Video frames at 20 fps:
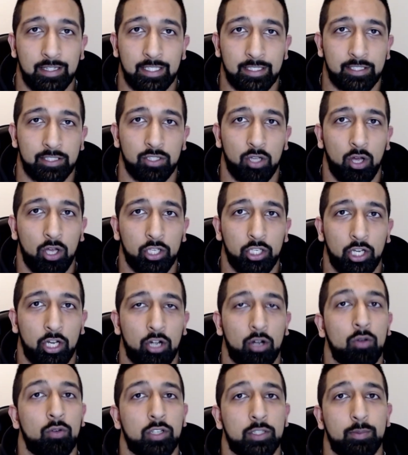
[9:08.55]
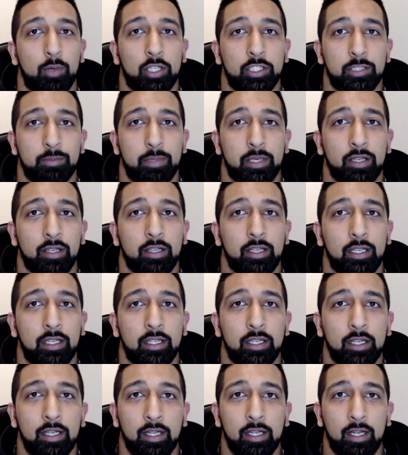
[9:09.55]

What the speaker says: This is all your own responsibility.